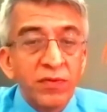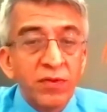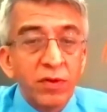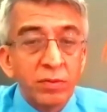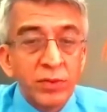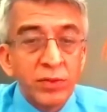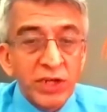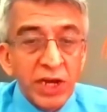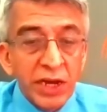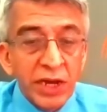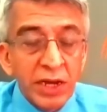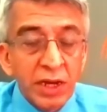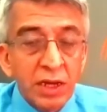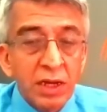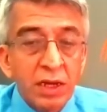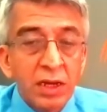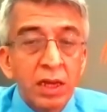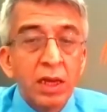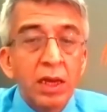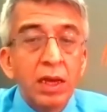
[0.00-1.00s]
from
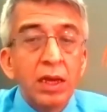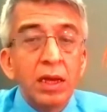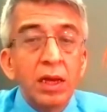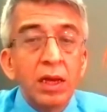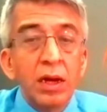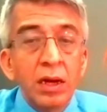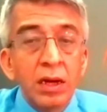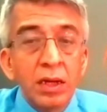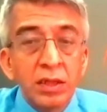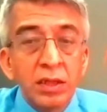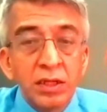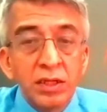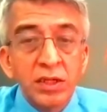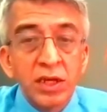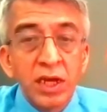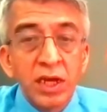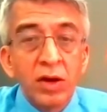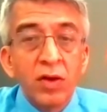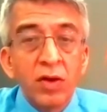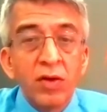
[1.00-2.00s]
China. Uh, the
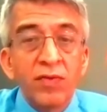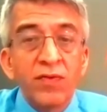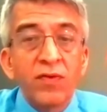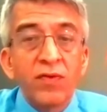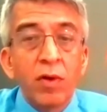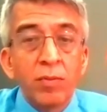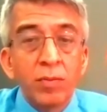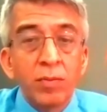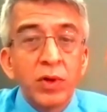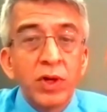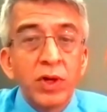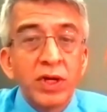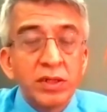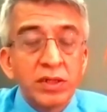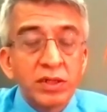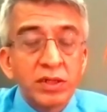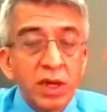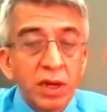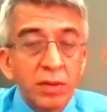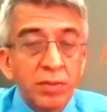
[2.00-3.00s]
share of
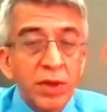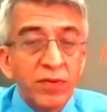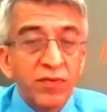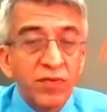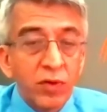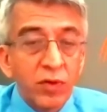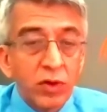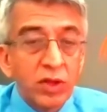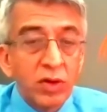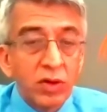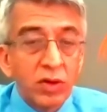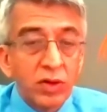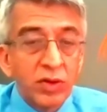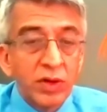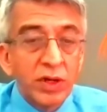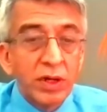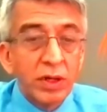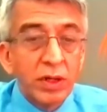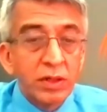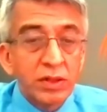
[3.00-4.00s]
components coming for the
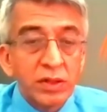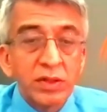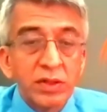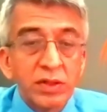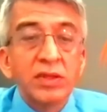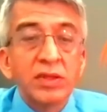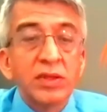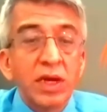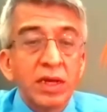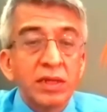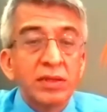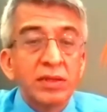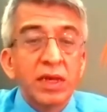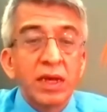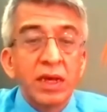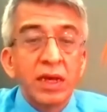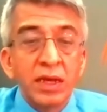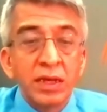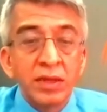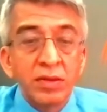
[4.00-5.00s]
auto industry is as
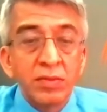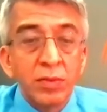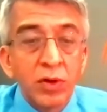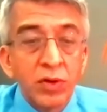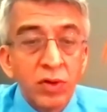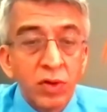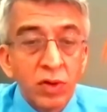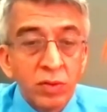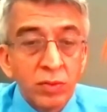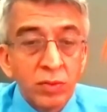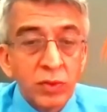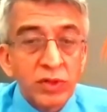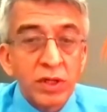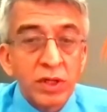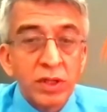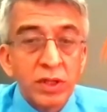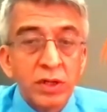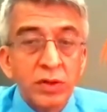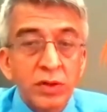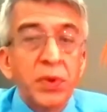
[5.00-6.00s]
high as about
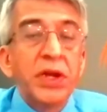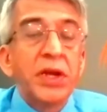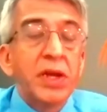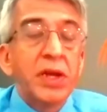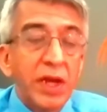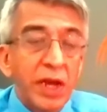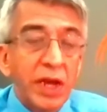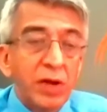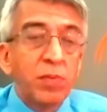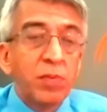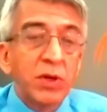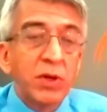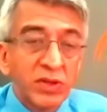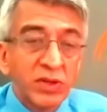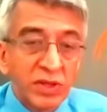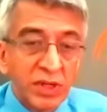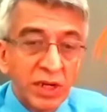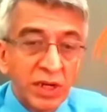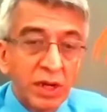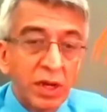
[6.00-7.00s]
almost, I think, twenty-eight
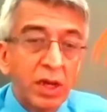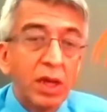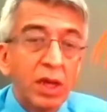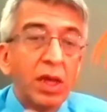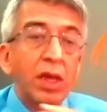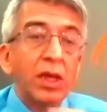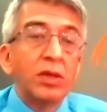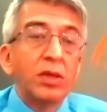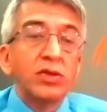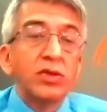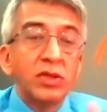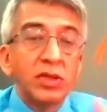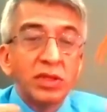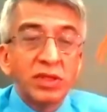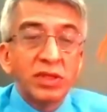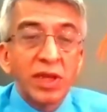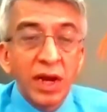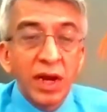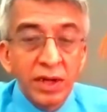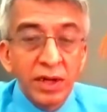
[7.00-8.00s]
percent. So
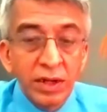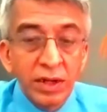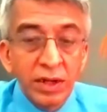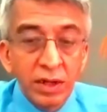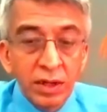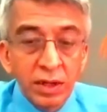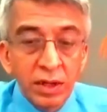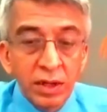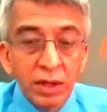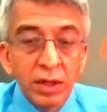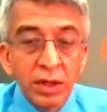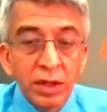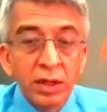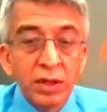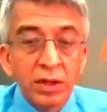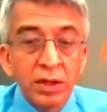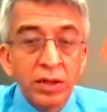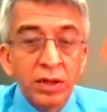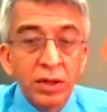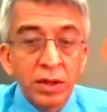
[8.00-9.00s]
this had, uh,
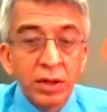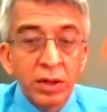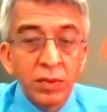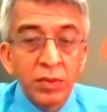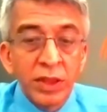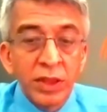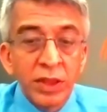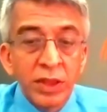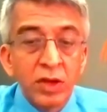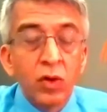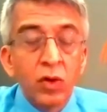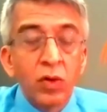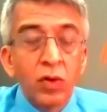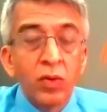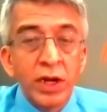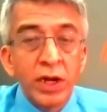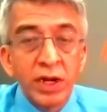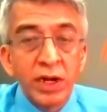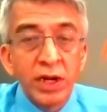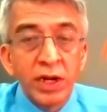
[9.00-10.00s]
uh, when the
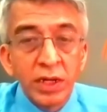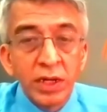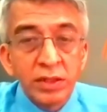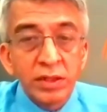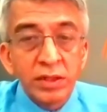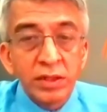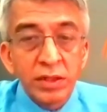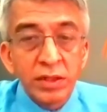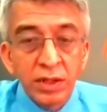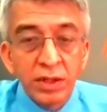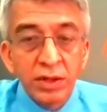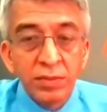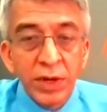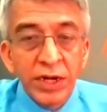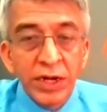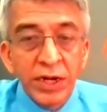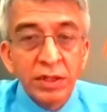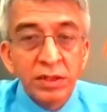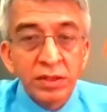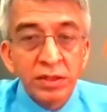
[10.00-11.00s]
COVID hit us, it had
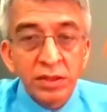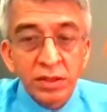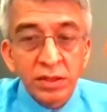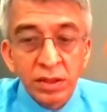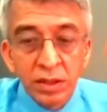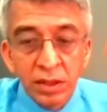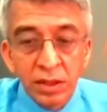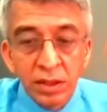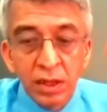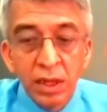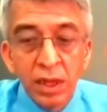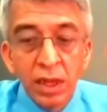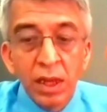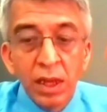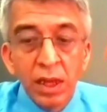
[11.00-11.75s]
tremendous uh,